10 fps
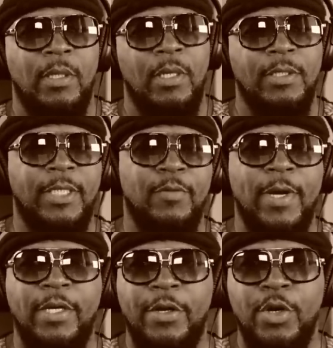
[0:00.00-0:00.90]
Let's get
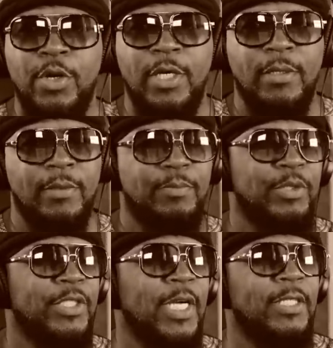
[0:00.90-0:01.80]
ready to do it.
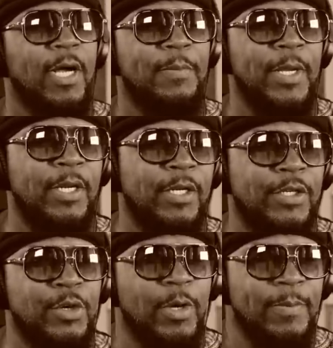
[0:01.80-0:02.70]
Appreciate y'all being in the
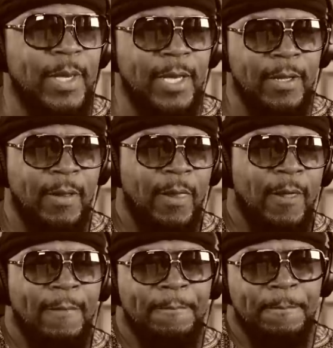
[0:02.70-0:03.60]
joint, man.
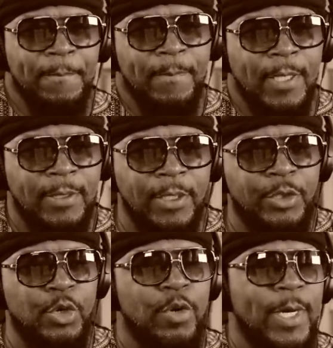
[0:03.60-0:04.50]

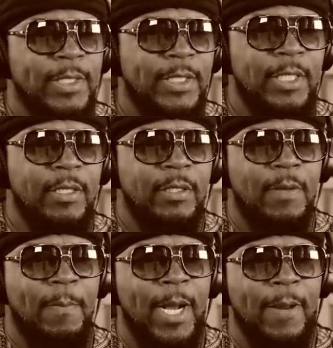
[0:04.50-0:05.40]
Zentura, I see you. The
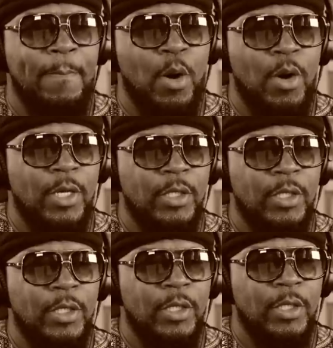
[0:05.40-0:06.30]
Money Boys, what
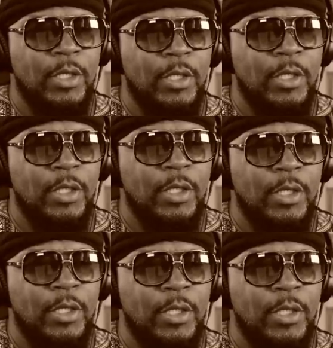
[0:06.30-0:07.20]
up, man? I see y'all
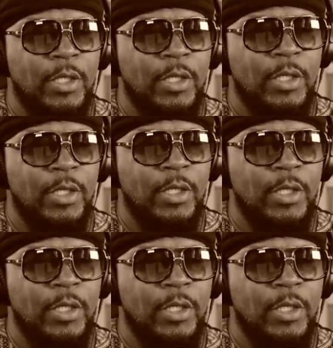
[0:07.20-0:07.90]
boys, man. Salute.